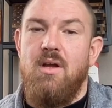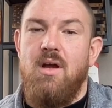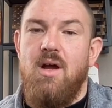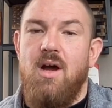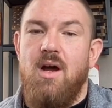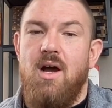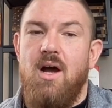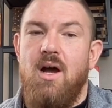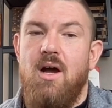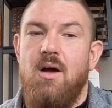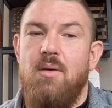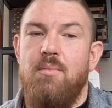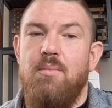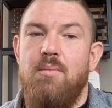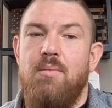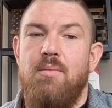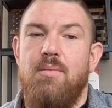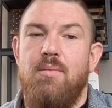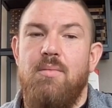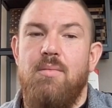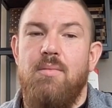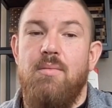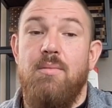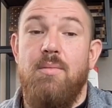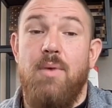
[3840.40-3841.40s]

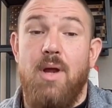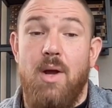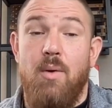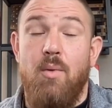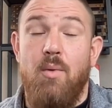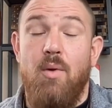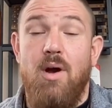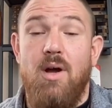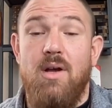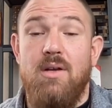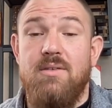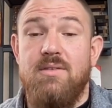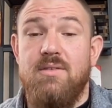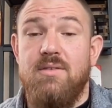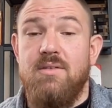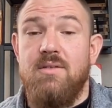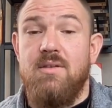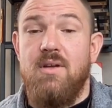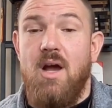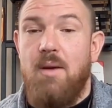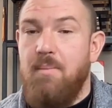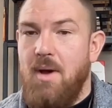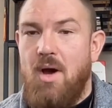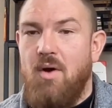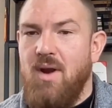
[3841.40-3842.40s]
But I was,
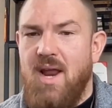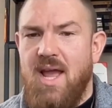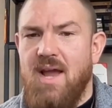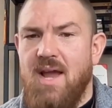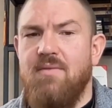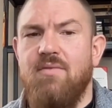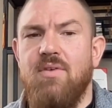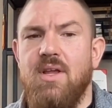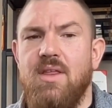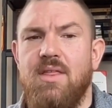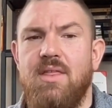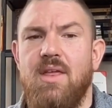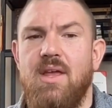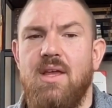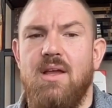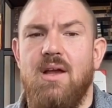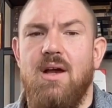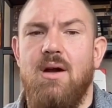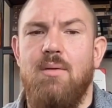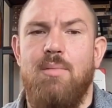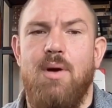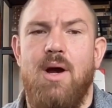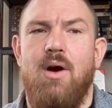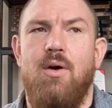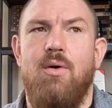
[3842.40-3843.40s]
about everything,
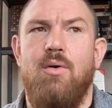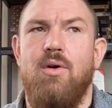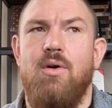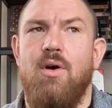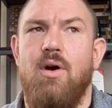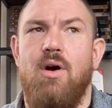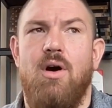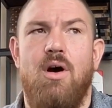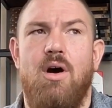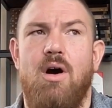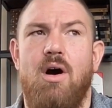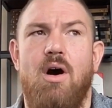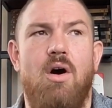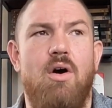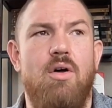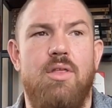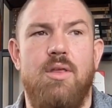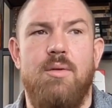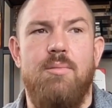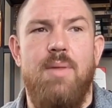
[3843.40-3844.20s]
about all the